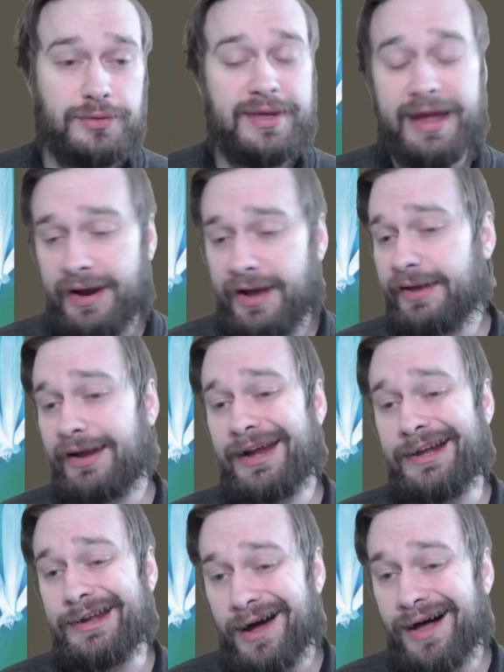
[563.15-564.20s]
You cannot get
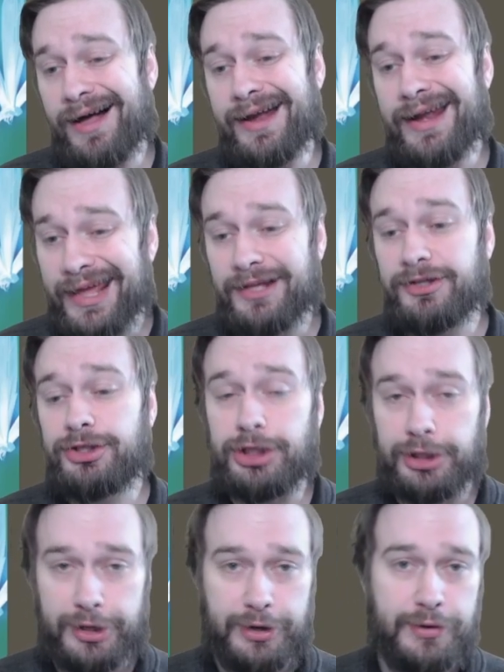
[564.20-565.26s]
a non-English
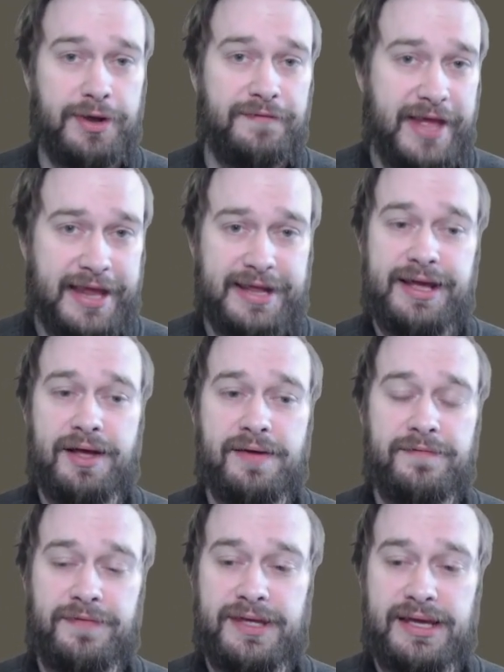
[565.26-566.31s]
clone of any
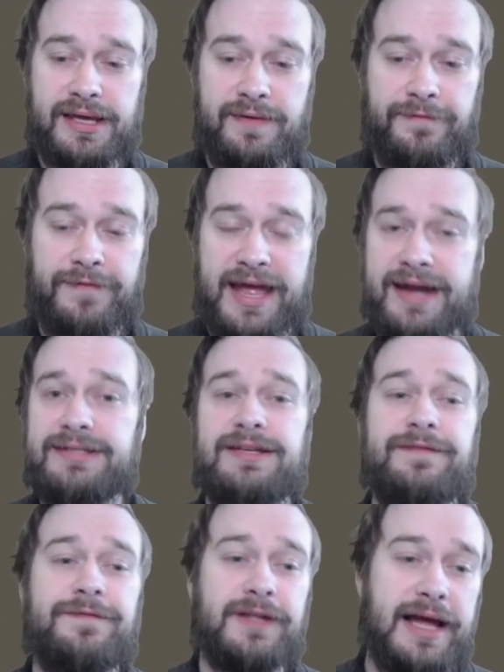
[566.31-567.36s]
of the
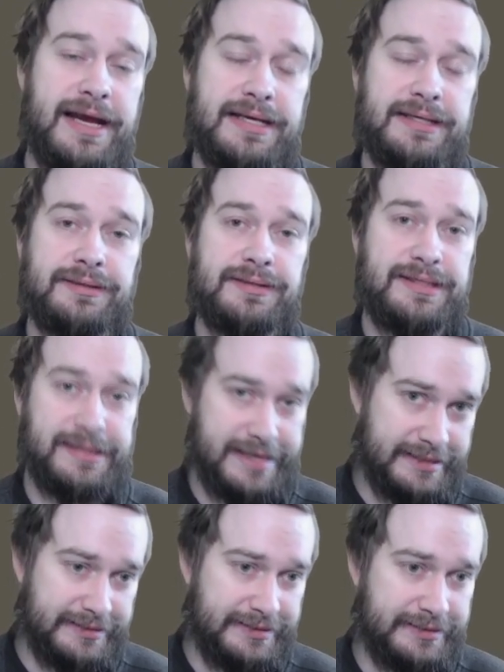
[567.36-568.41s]
Fantasy Flight
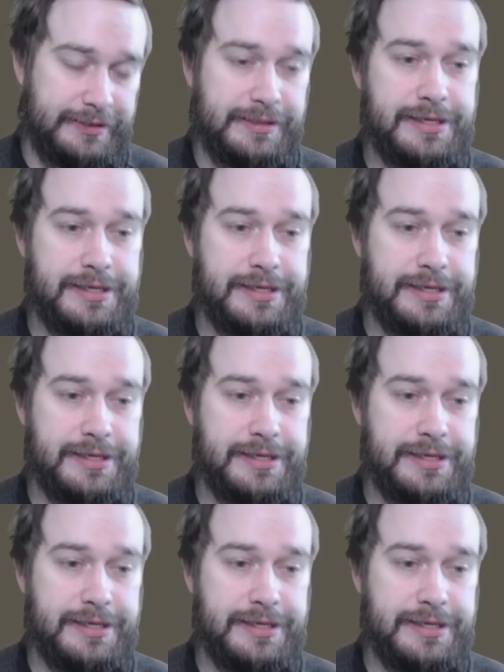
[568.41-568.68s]
sets.